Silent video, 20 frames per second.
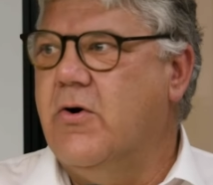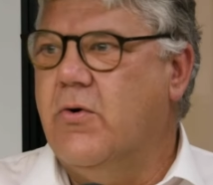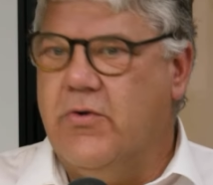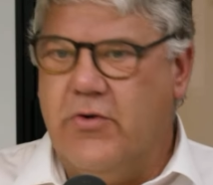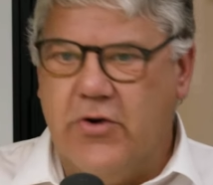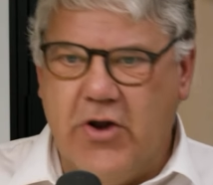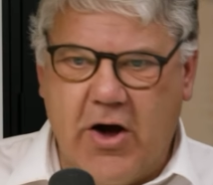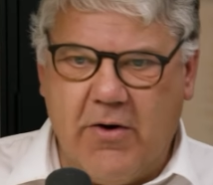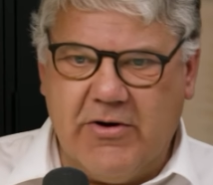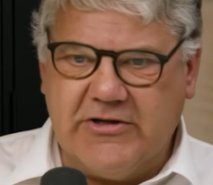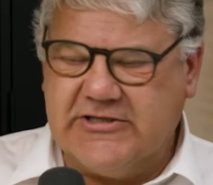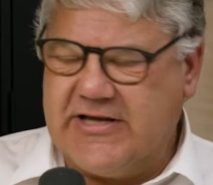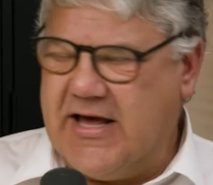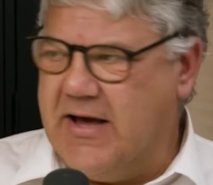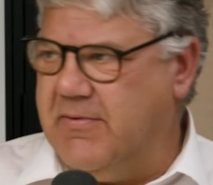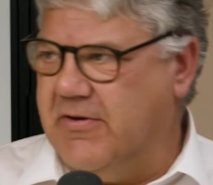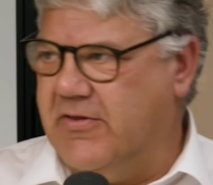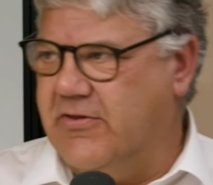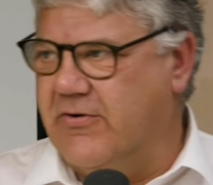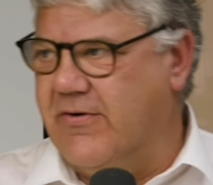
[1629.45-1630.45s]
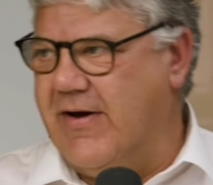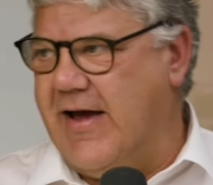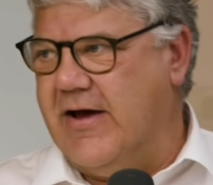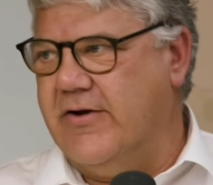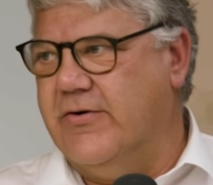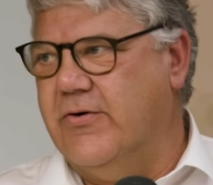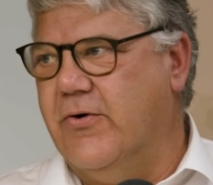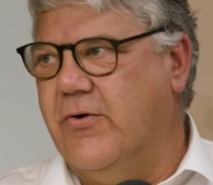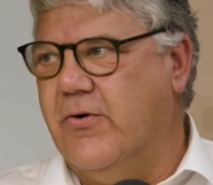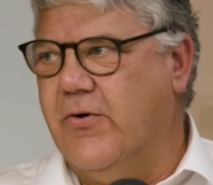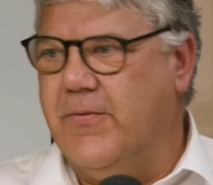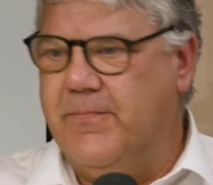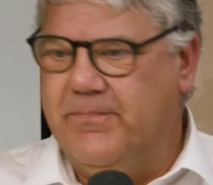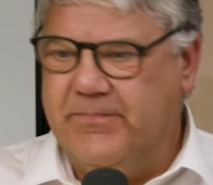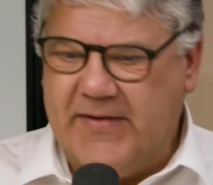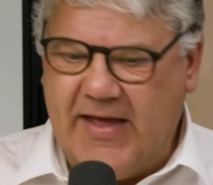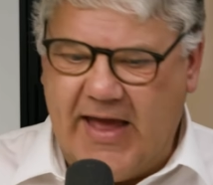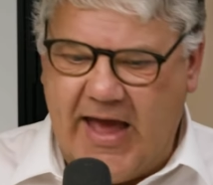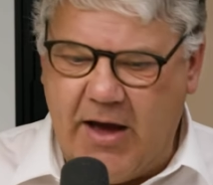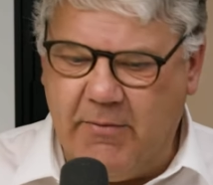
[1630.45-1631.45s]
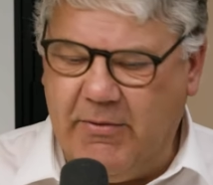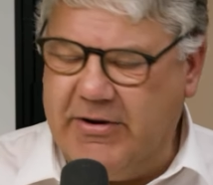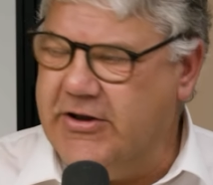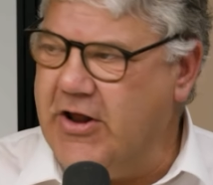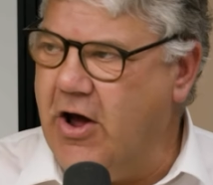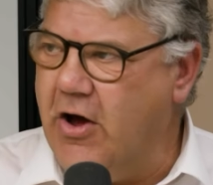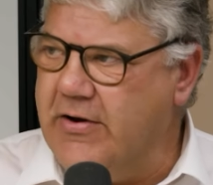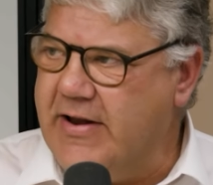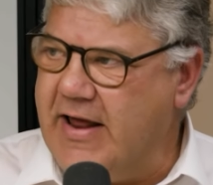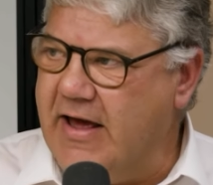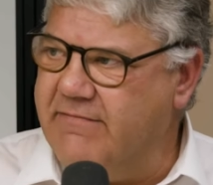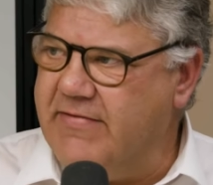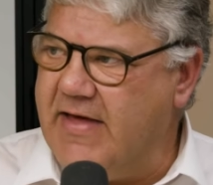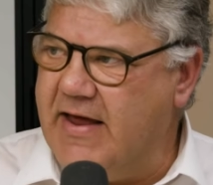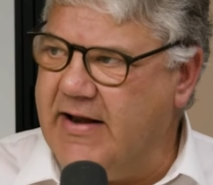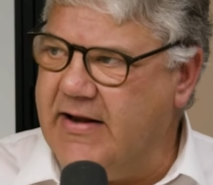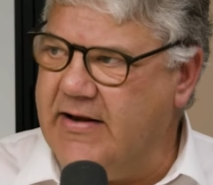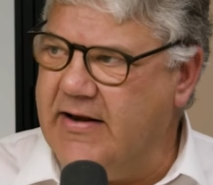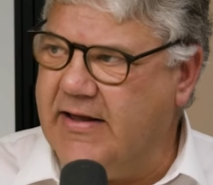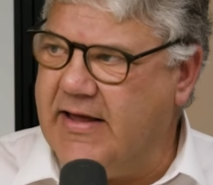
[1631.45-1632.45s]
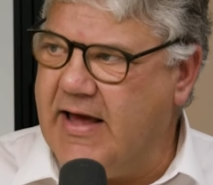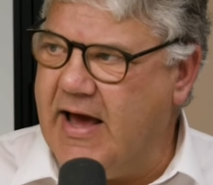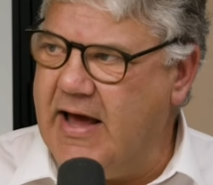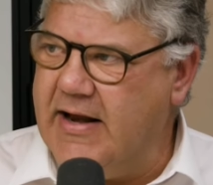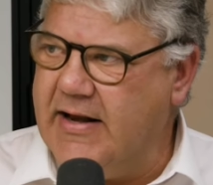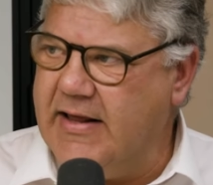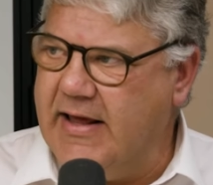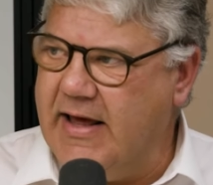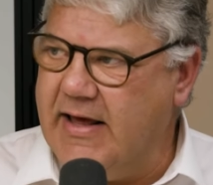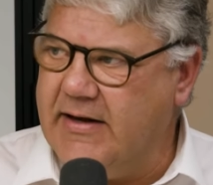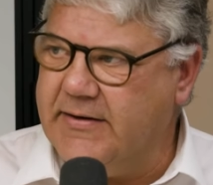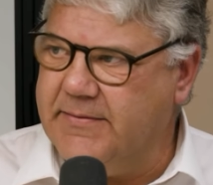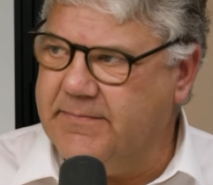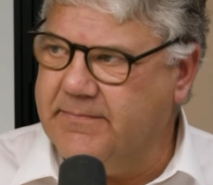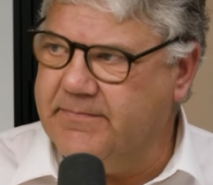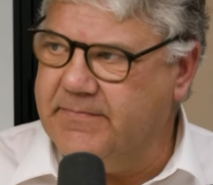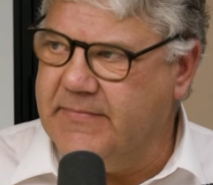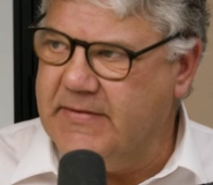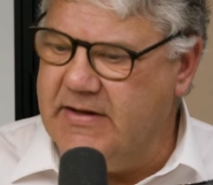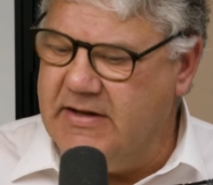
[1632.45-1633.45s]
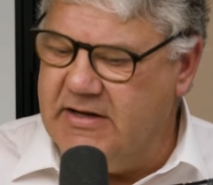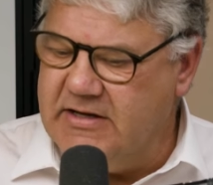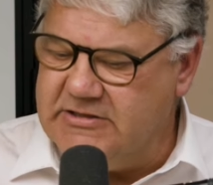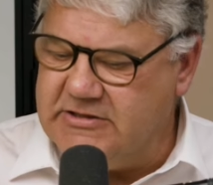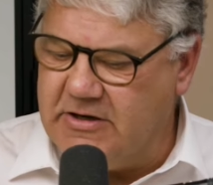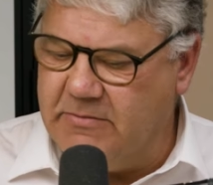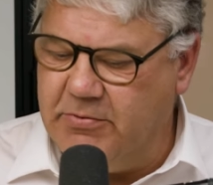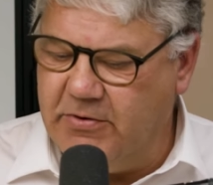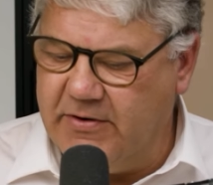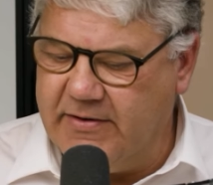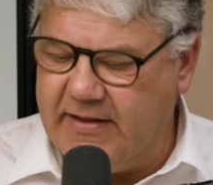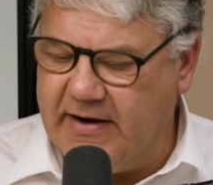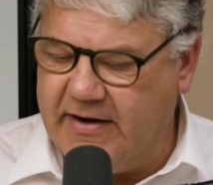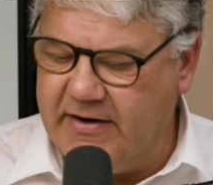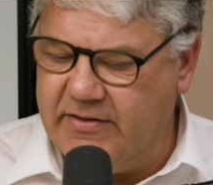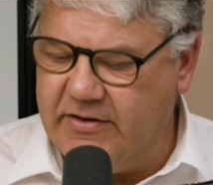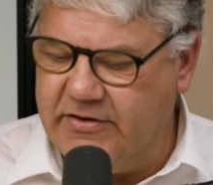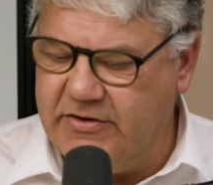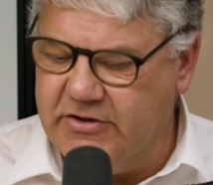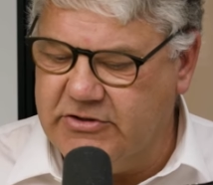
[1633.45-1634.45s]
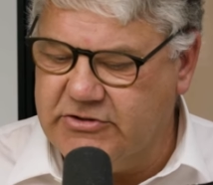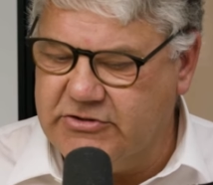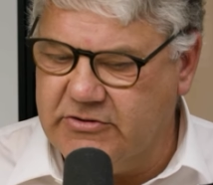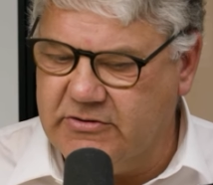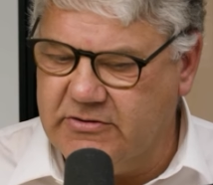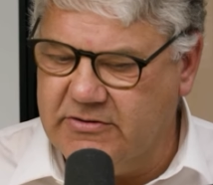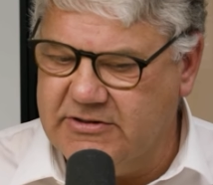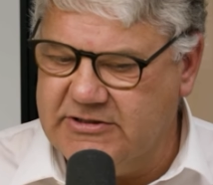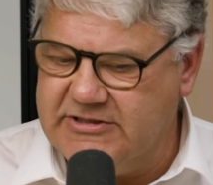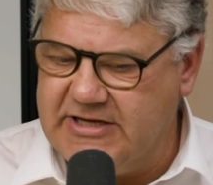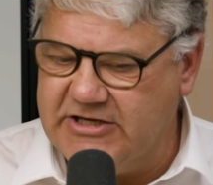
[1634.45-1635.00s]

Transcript: No one's coming through our door. And we don't have that indicator yet. So I'm putting that in the neutral